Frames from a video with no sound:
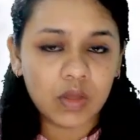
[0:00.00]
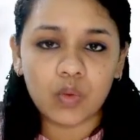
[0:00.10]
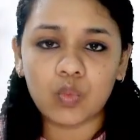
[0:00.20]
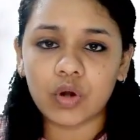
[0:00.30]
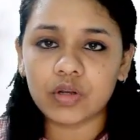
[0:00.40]

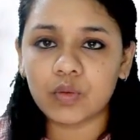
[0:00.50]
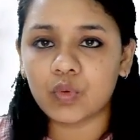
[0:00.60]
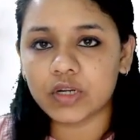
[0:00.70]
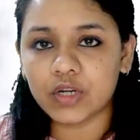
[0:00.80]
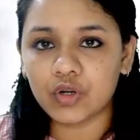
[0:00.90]

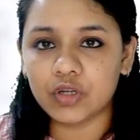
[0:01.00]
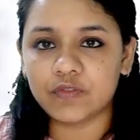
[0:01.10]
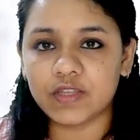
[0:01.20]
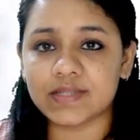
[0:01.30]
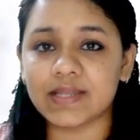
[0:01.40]
What are all of
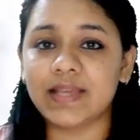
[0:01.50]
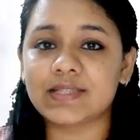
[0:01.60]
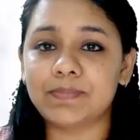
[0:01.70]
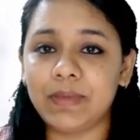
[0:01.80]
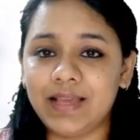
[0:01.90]
these? It's
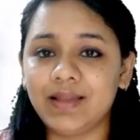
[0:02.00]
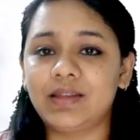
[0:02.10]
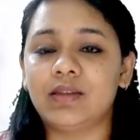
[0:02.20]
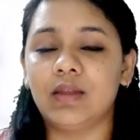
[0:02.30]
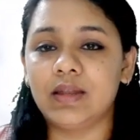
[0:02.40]
being
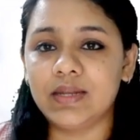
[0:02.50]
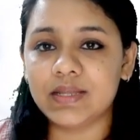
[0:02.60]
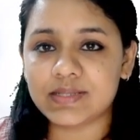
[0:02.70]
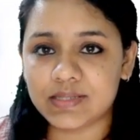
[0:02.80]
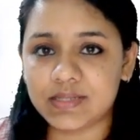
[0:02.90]

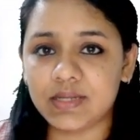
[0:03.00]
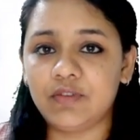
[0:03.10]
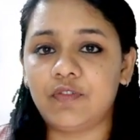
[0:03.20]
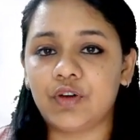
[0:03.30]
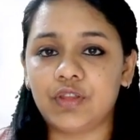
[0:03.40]
listed
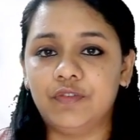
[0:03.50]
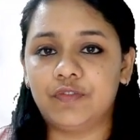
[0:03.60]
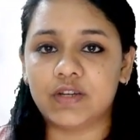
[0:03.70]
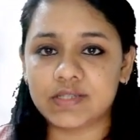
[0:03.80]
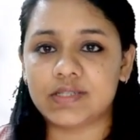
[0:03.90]
for the
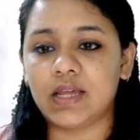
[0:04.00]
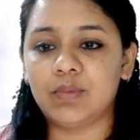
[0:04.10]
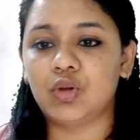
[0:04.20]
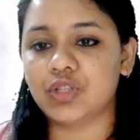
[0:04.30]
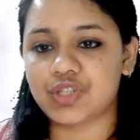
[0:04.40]
first time
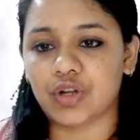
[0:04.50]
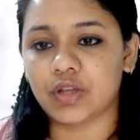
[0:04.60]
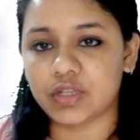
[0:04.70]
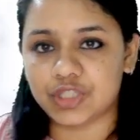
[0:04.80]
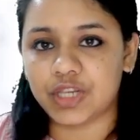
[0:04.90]
on the stock
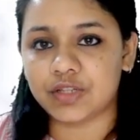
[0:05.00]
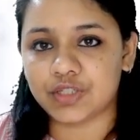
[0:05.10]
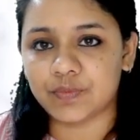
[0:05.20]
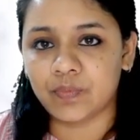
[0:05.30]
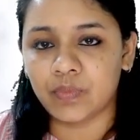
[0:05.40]

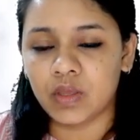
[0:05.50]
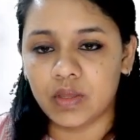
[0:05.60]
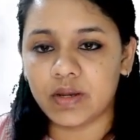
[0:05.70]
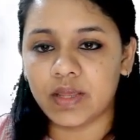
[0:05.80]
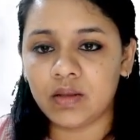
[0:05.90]
exchange,
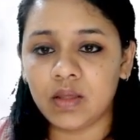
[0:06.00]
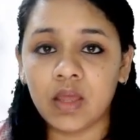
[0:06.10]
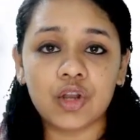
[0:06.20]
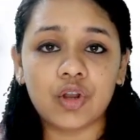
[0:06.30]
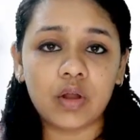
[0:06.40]
right?
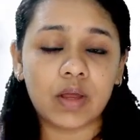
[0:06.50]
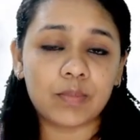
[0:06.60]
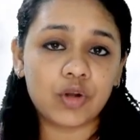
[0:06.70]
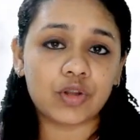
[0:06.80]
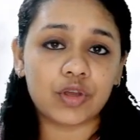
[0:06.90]
Now I'm
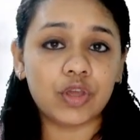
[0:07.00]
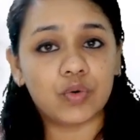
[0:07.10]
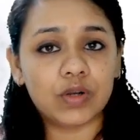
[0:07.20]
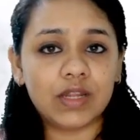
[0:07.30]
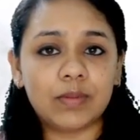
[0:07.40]
not talking
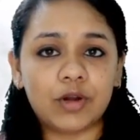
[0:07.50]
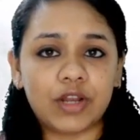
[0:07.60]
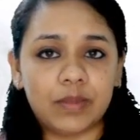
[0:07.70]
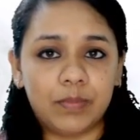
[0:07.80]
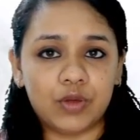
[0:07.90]
only about
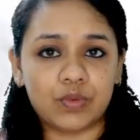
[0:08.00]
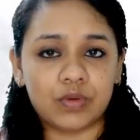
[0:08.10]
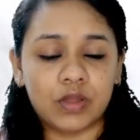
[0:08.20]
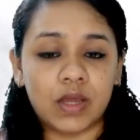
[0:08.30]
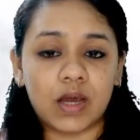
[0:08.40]
IPO.
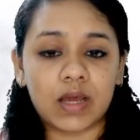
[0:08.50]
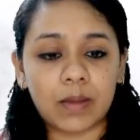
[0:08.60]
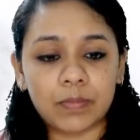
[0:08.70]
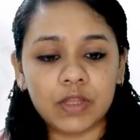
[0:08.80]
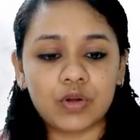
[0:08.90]
A
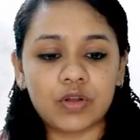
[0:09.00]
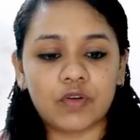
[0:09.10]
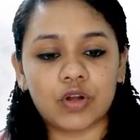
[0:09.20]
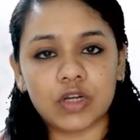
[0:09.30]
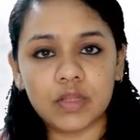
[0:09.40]
company could have
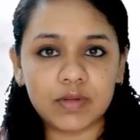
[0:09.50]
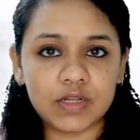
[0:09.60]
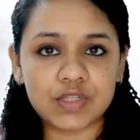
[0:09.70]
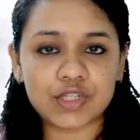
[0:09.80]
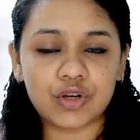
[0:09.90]
already been
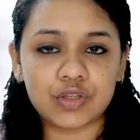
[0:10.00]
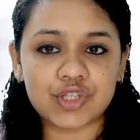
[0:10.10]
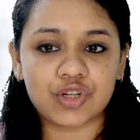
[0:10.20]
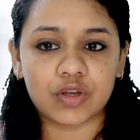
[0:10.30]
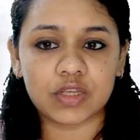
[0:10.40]
listed on the
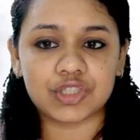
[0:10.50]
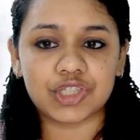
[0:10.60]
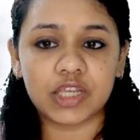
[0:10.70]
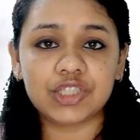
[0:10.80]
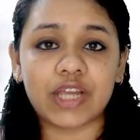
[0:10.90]
stock
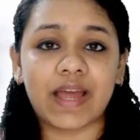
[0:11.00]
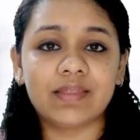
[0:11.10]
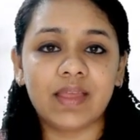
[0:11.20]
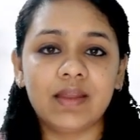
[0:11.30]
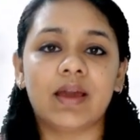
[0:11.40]
exchange, and
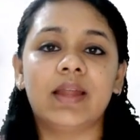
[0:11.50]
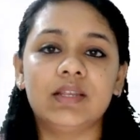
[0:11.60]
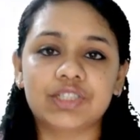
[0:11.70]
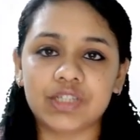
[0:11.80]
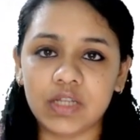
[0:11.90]
then
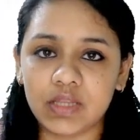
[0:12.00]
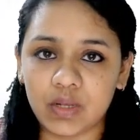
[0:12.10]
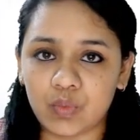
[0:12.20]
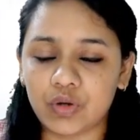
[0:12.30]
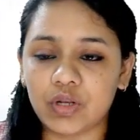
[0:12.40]
additionally they'll
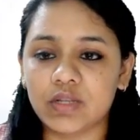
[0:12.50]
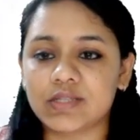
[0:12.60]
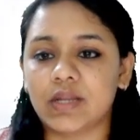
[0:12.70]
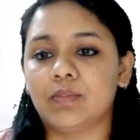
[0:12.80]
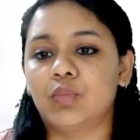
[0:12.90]
want to list
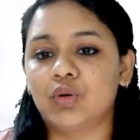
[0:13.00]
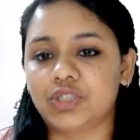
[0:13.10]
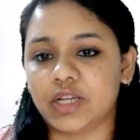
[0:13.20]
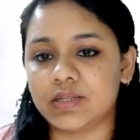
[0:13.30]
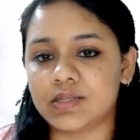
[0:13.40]
more
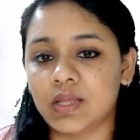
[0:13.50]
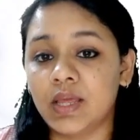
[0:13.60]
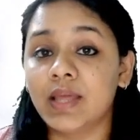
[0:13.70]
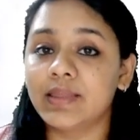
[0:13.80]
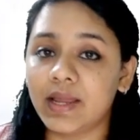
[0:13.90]
shares.
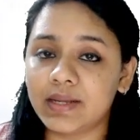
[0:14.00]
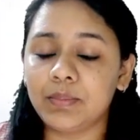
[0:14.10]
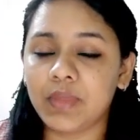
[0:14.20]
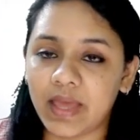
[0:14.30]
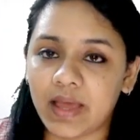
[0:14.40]
That time
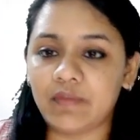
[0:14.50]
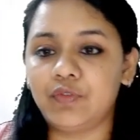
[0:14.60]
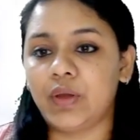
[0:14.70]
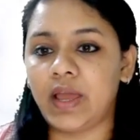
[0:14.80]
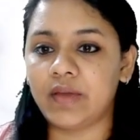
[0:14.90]
they have
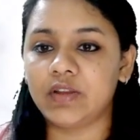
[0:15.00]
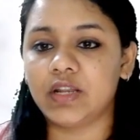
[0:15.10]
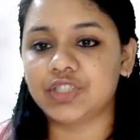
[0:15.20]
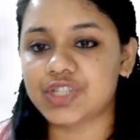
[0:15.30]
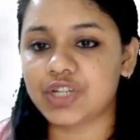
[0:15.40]
to have a
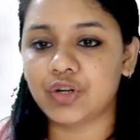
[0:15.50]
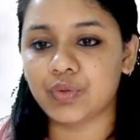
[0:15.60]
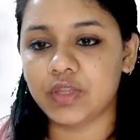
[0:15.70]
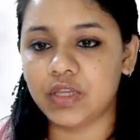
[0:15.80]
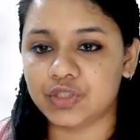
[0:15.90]
registrar to
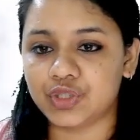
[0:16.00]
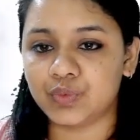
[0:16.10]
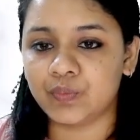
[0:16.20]
the issue.